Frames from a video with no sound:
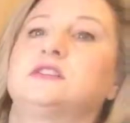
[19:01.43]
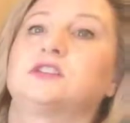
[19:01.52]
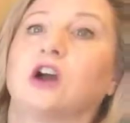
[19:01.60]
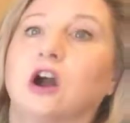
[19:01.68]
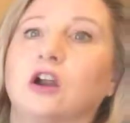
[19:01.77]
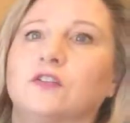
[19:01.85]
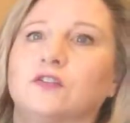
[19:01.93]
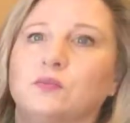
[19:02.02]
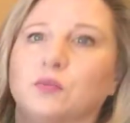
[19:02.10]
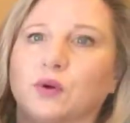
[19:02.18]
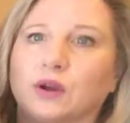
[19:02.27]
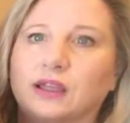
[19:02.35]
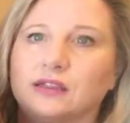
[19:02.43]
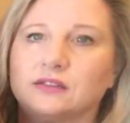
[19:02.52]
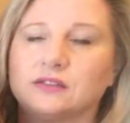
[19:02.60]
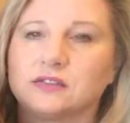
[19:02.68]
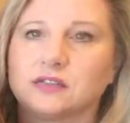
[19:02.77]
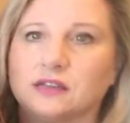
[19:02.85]
scarf
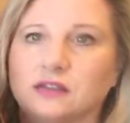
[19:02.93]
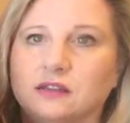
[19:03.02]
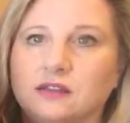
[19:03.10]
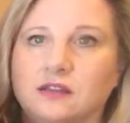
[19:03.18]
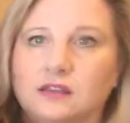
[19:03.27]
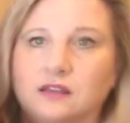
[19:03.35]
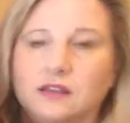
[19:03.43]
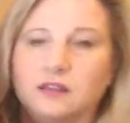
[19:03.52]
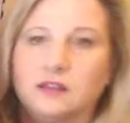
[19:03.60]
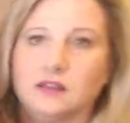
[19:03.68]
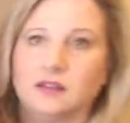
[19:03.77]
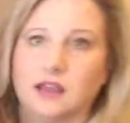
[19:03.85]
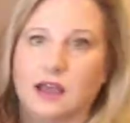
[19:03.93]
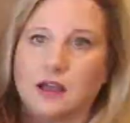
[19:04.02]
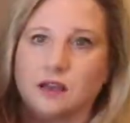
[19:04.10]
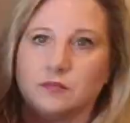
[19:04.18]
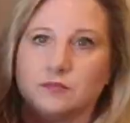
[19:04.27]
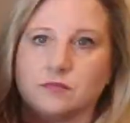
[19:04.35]
print
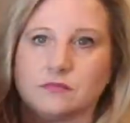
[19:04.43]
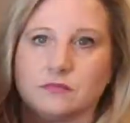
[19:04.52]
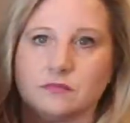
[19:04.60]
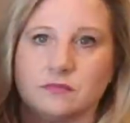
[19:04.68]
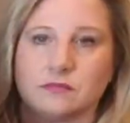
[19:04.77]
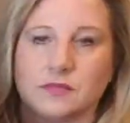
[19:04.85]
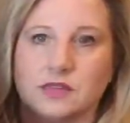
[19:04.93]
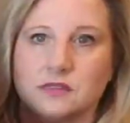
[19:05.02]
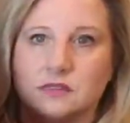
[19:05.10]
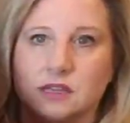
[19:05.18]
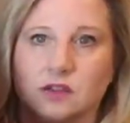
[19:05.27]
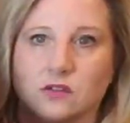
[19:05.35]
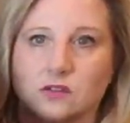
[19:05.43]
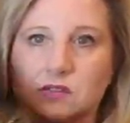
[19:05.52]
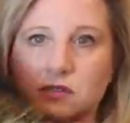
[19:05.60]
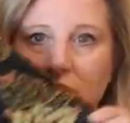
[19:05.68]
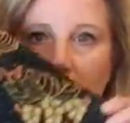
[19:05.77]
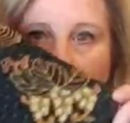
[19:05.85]
um,
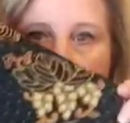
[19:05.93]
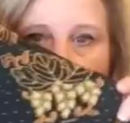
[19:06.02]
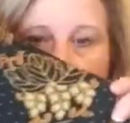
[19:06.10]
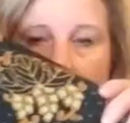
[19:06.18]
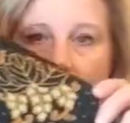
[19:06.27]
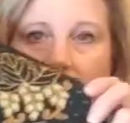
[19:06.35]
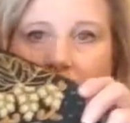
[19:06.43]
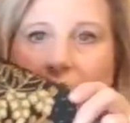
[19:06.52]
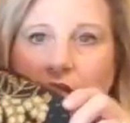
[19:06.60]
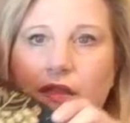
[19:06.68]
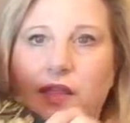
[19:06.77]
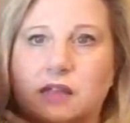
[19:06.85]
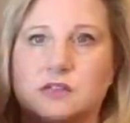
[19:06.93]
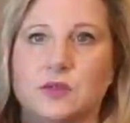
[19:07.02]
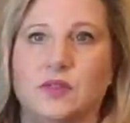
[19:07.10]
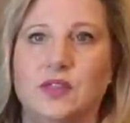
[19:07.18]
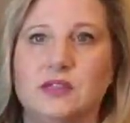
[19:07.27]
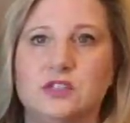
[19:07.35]
silks. And that's
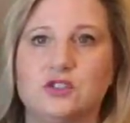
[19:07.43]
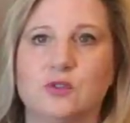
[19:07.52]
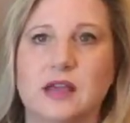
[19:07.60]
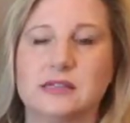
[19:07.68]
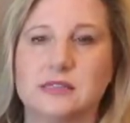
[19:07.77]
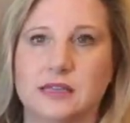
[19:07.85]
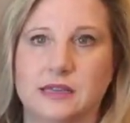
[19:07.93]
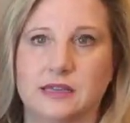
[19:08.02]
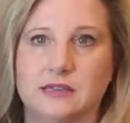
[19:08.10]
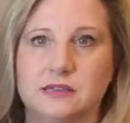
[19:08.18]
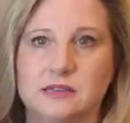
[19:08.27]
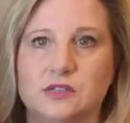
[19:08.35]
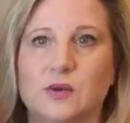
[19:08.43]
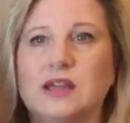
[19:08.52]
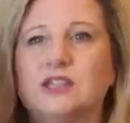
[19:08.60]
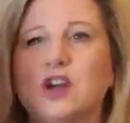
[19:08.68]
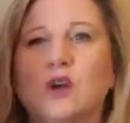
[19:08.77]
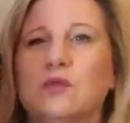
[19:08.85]
what this dress is. So I
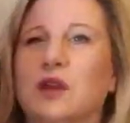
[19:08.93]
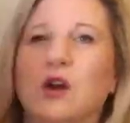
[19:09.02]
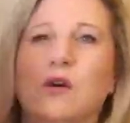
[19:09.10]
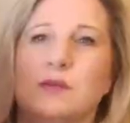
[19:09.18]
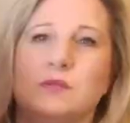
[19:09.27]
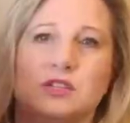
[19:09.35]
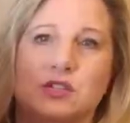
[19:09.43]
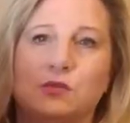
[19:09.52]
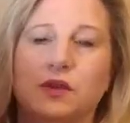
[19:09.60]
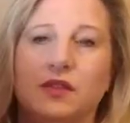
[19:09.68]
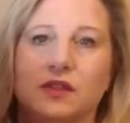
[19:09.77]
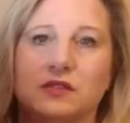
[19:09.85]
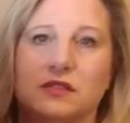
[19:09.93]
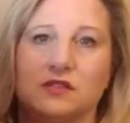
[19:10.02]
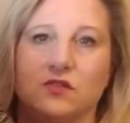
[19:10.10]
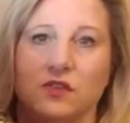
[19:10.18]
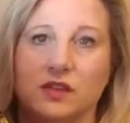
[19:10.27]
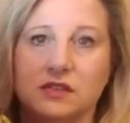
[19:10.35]
don't know, I'm assuming this is
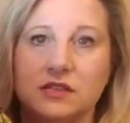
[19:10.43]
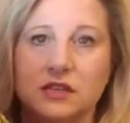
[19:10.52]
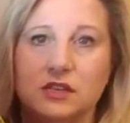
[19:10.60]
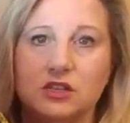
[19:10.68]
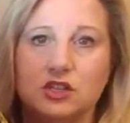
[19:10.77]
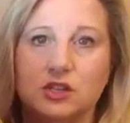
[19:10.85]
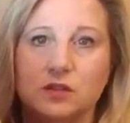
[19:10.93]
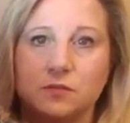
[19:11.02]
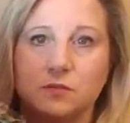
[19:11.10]
vintage.